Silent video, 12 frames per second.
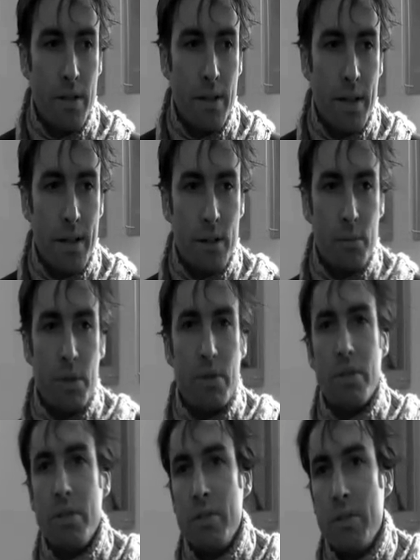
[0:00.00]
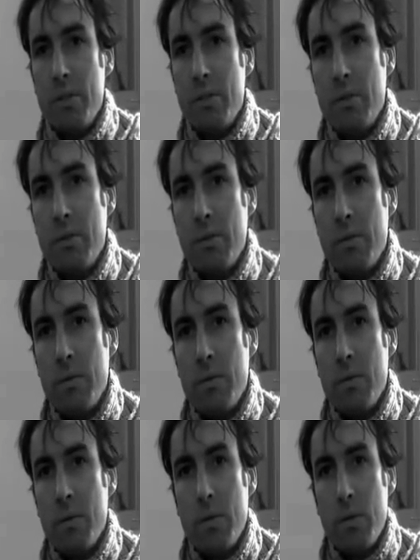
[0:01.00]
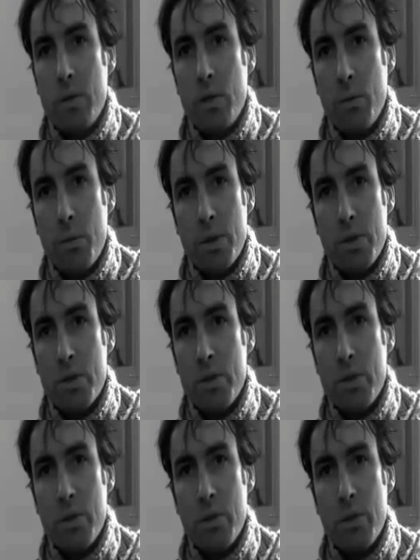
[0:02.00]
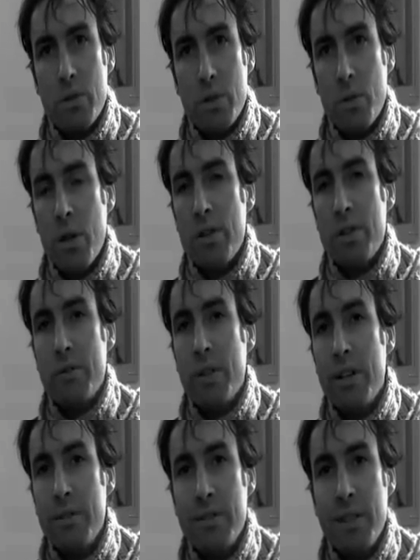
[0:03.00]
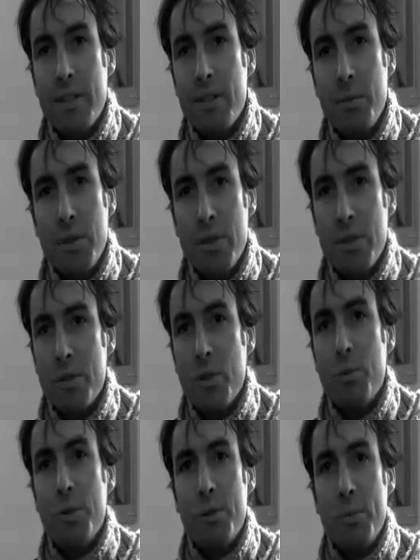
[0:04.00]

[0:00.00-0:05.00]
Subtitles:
that community so much, the quality of life in that community so